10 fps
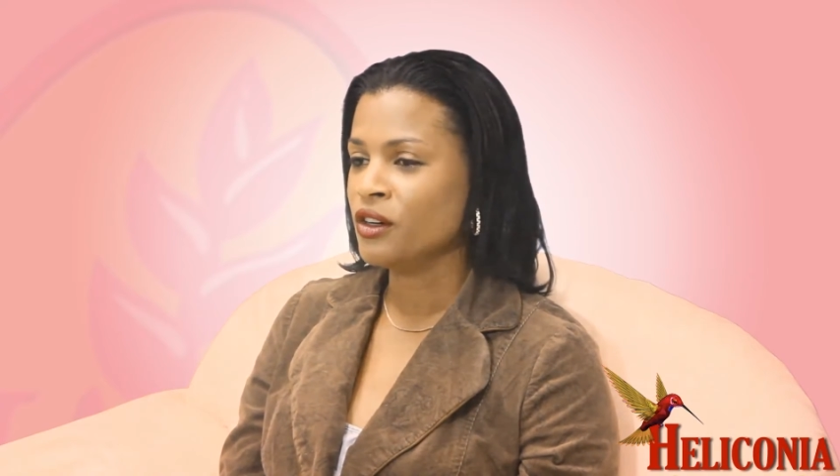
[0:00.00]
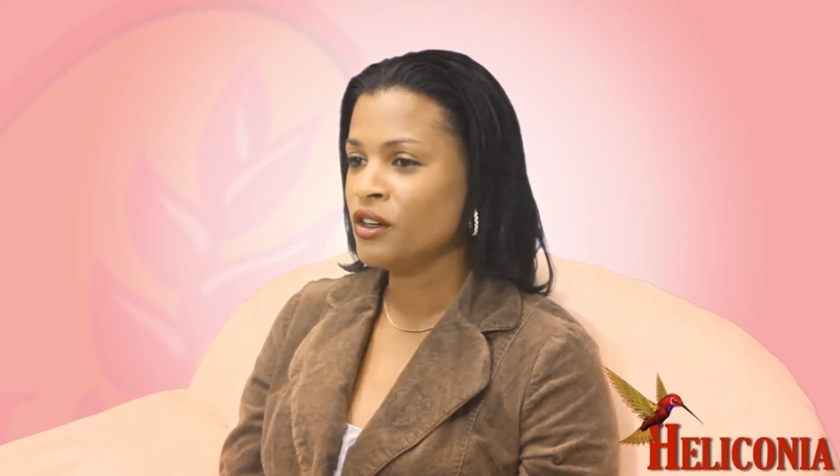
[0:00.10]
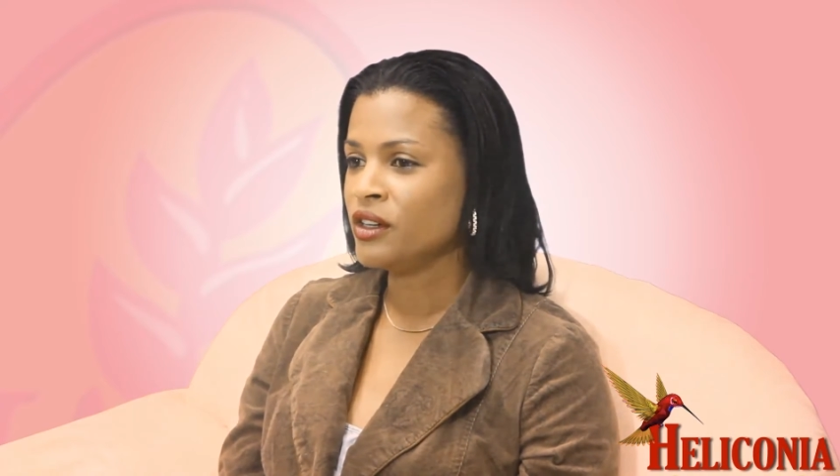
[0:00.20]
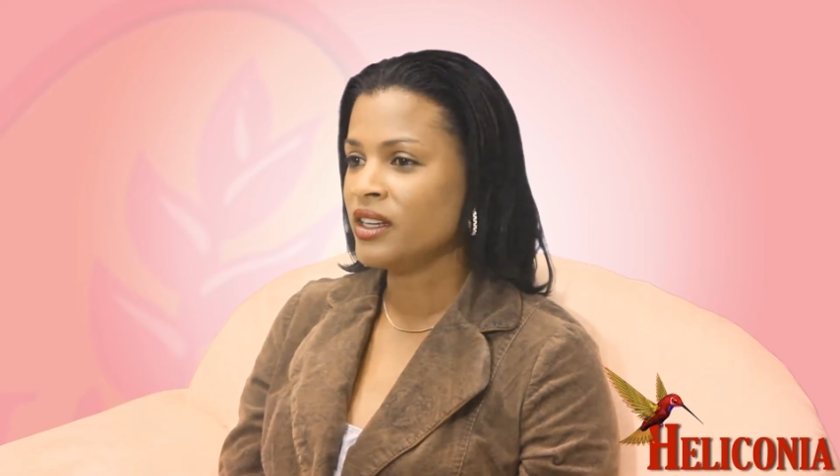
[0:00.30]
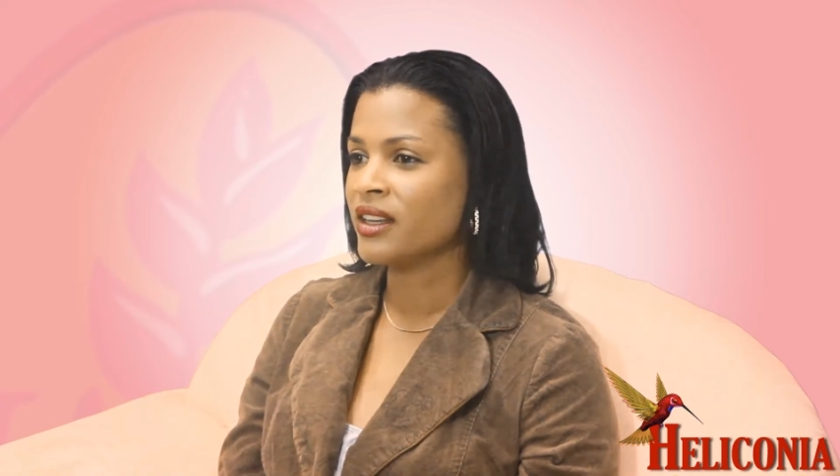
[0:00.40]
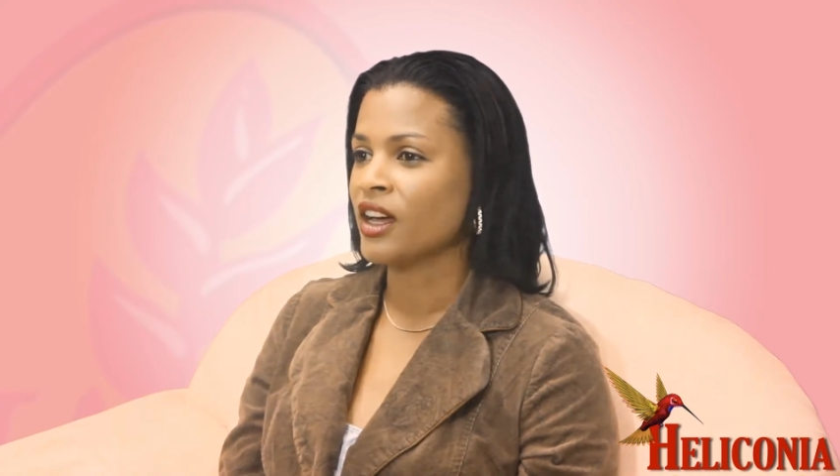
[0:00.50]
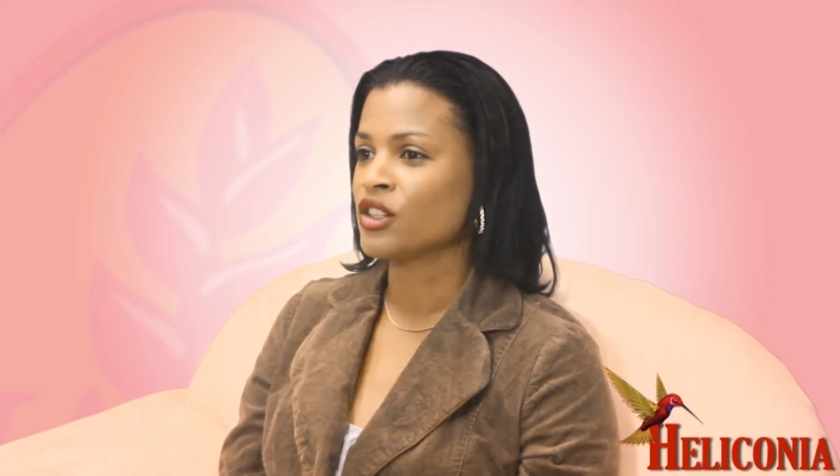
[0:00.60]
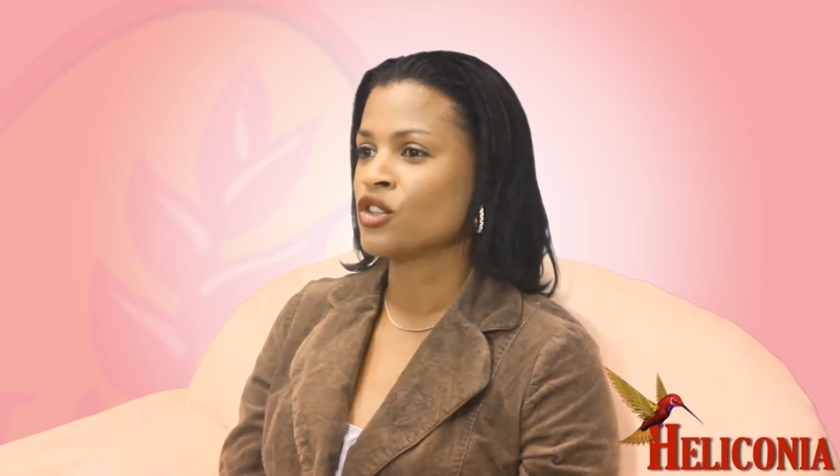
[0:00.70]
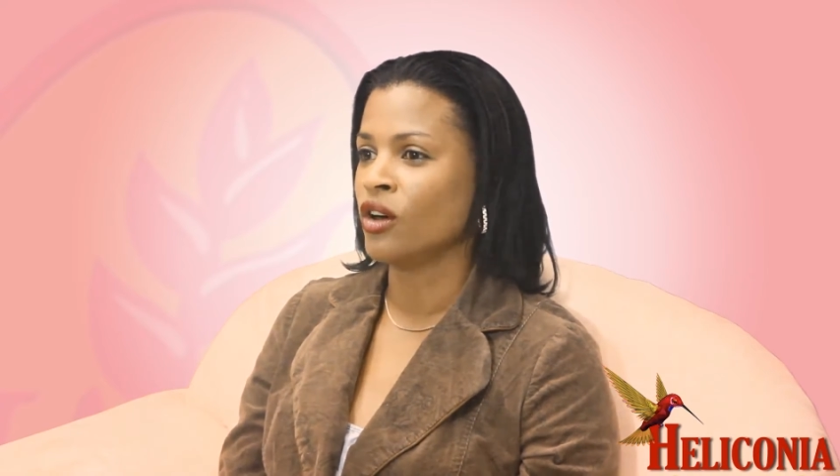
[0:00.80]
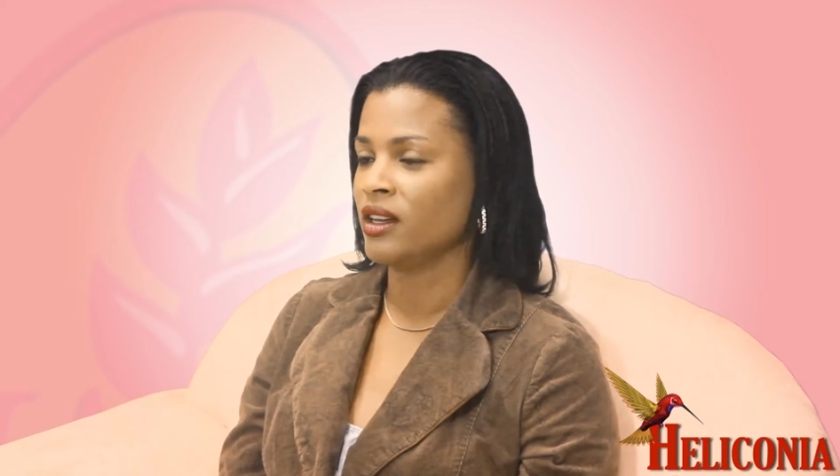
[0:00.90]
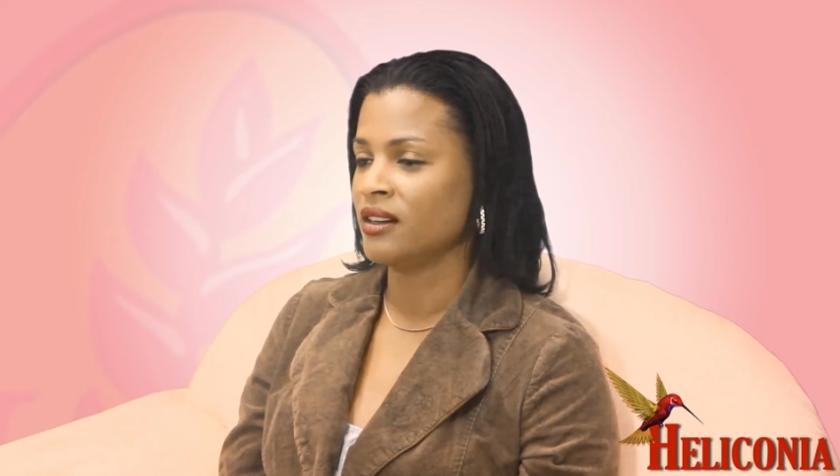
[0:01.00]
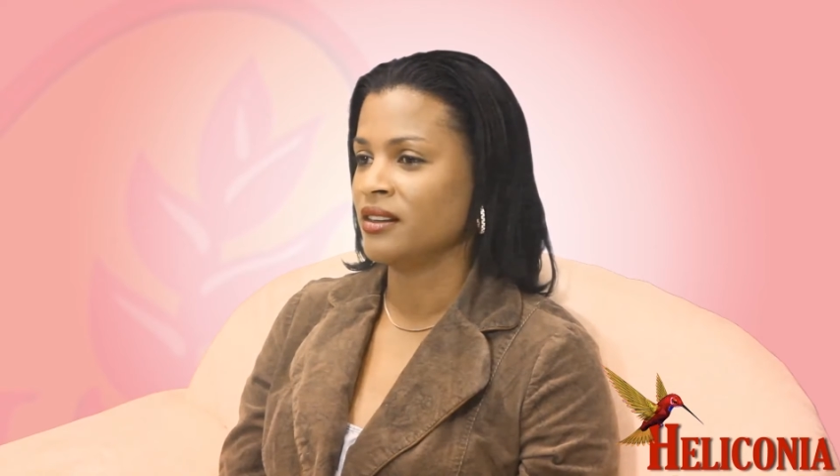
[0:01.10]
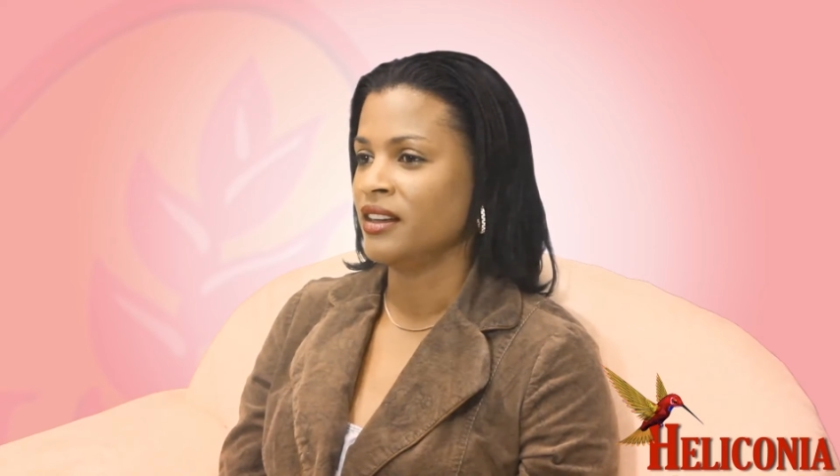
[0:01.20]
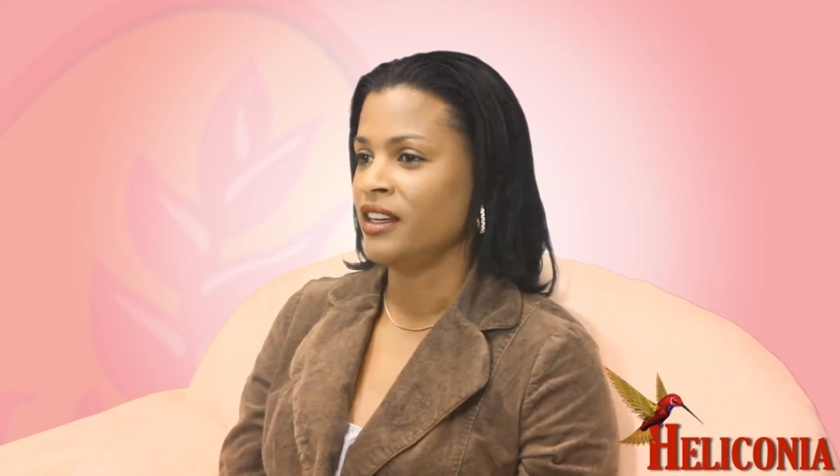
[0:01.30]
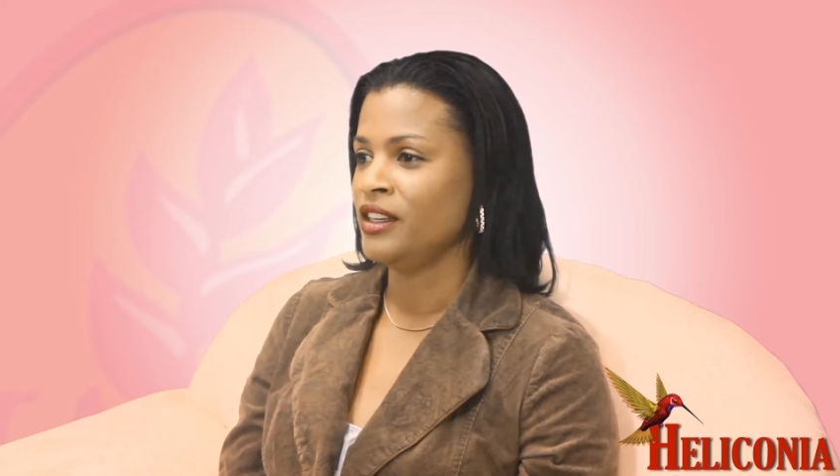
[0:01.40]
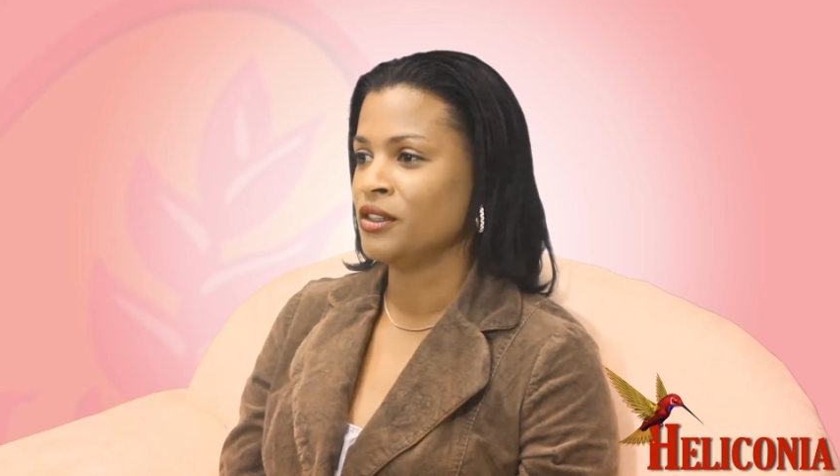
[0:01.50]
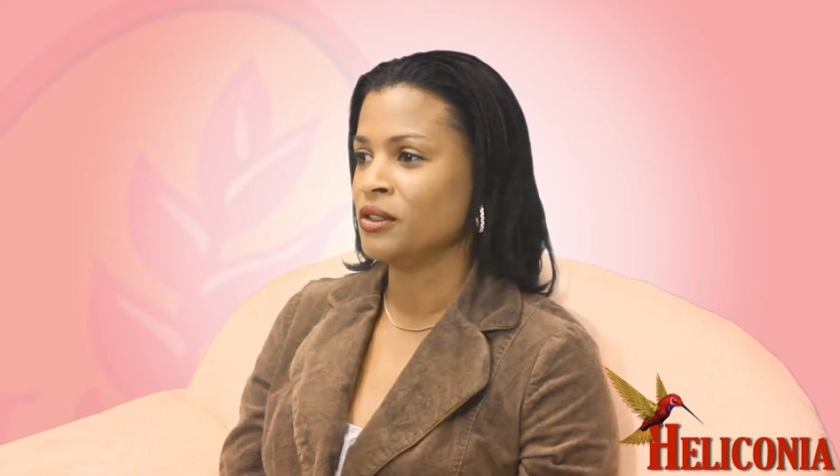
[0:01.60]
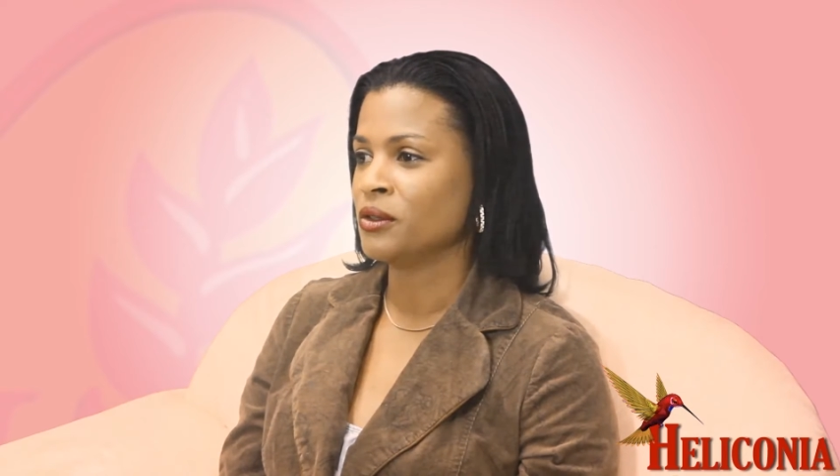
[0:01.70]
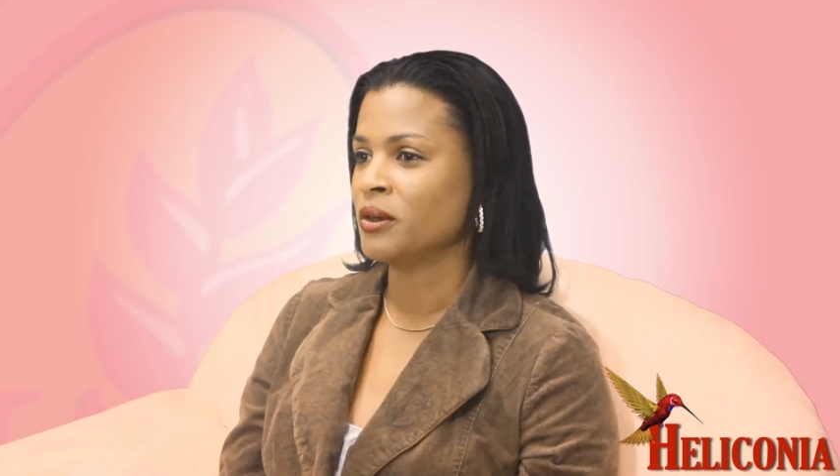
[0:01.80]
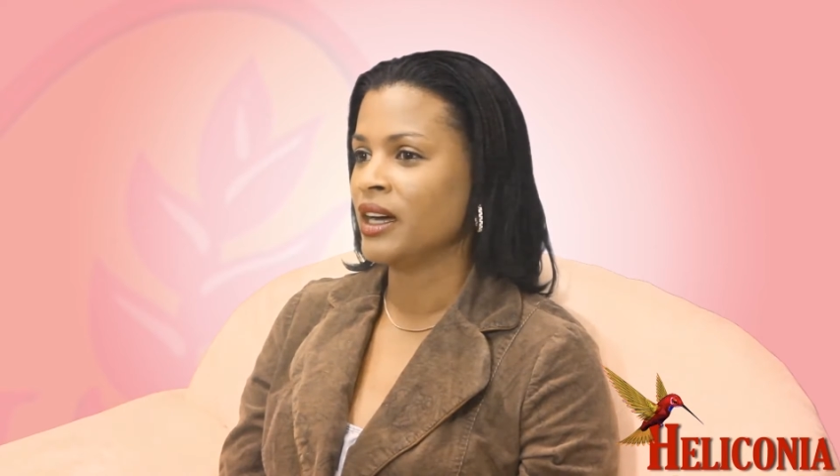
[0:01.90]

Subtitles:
earn that dollar, you know.